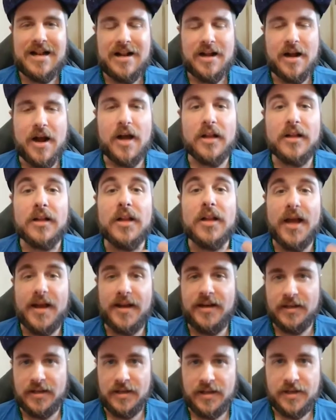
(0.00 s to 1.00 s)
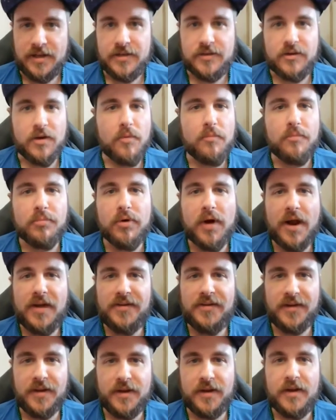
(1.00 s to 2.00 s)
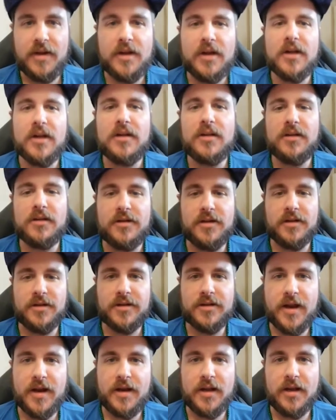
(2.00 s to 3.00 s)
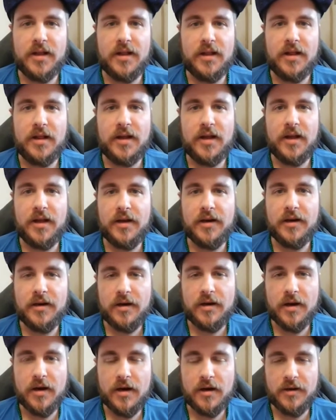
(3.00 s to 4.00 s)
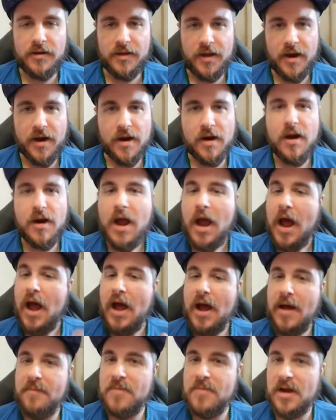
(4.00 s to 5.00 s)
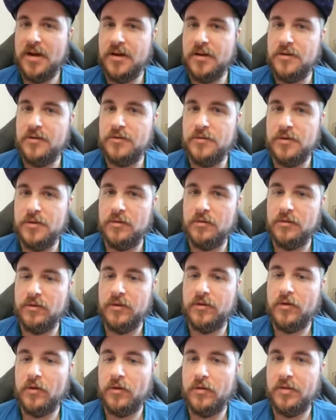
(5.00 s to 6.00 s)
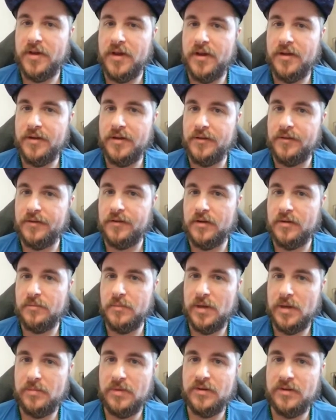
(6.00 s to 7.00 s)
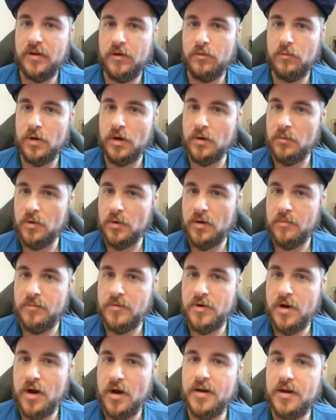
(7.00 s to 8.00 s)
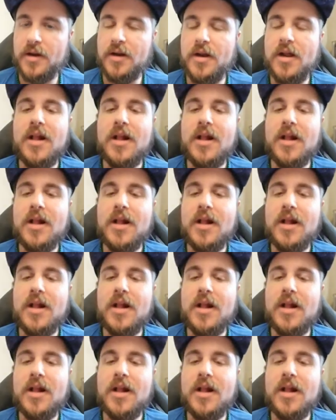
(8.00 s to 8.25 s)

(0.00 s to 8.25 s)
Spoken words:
lightly. Don't press it. Just kind of lay your tongue there. I'm not going to do it through this whole thing because it's going to make me sound weird when I'm talking.